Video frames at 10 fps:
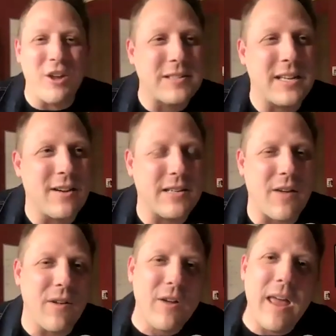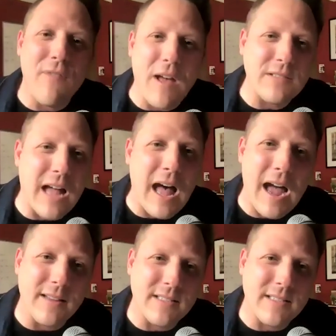always think to yourself, okay, if I was to hide